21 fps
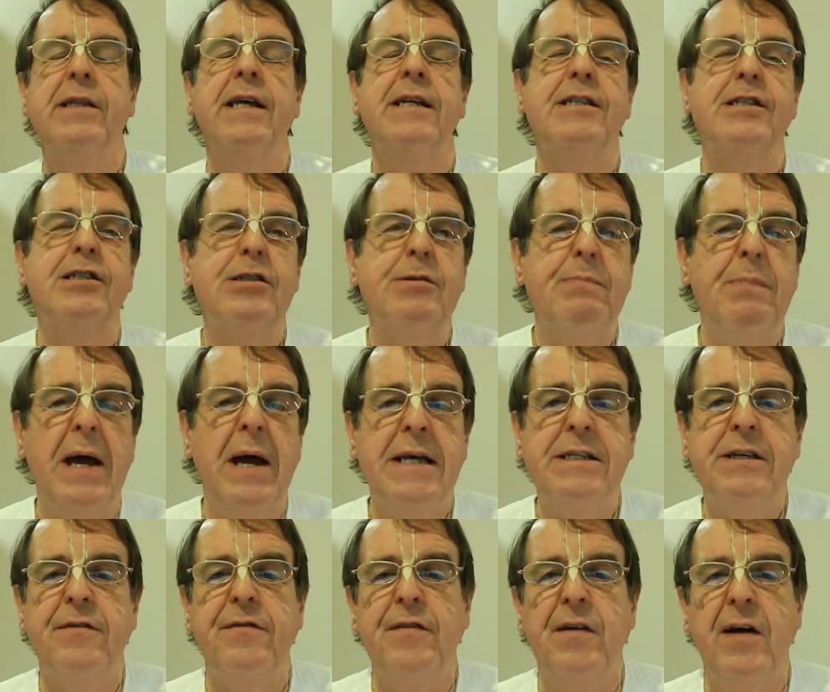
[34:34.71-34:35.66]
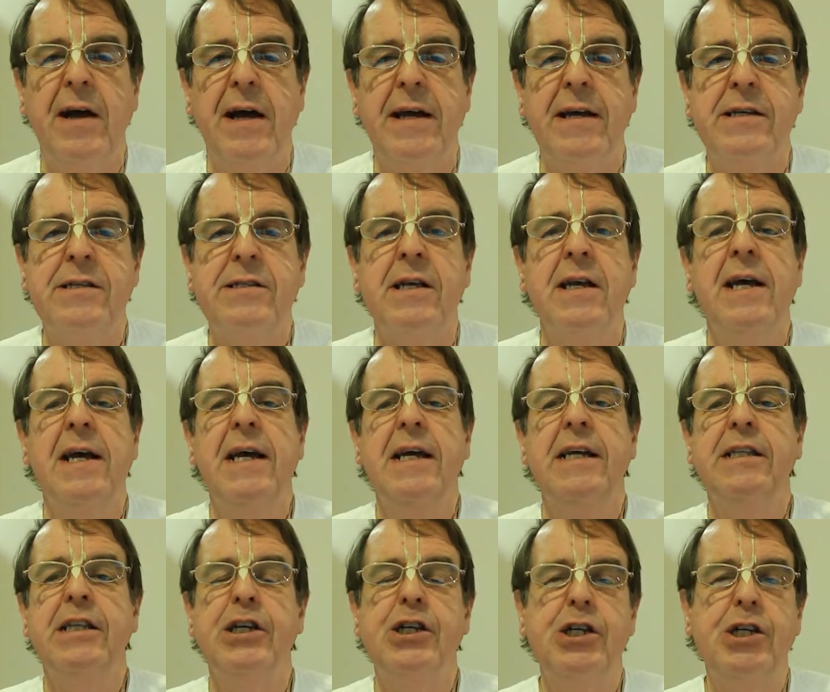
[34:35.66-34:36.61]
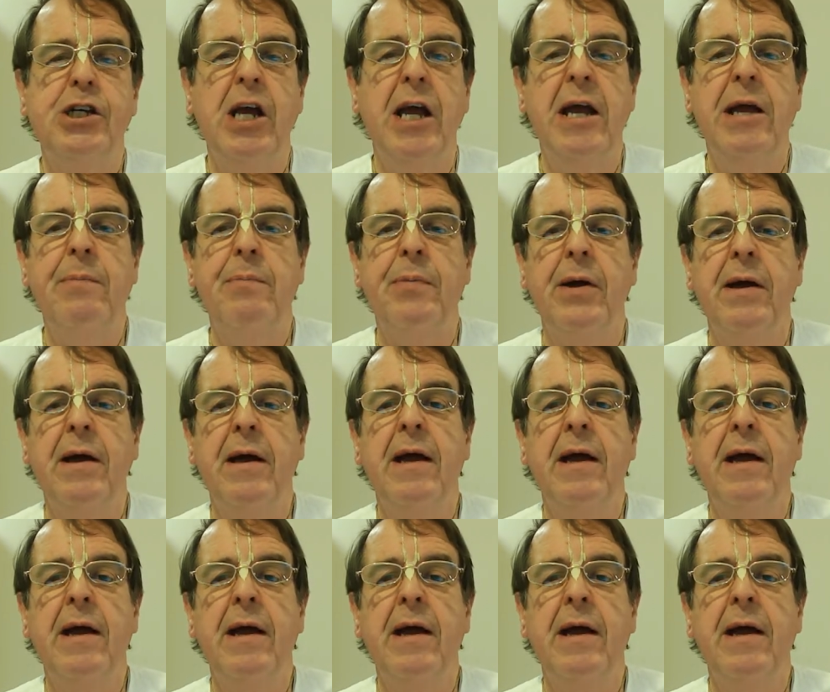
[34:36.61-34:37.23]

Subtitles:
that specifies the shape,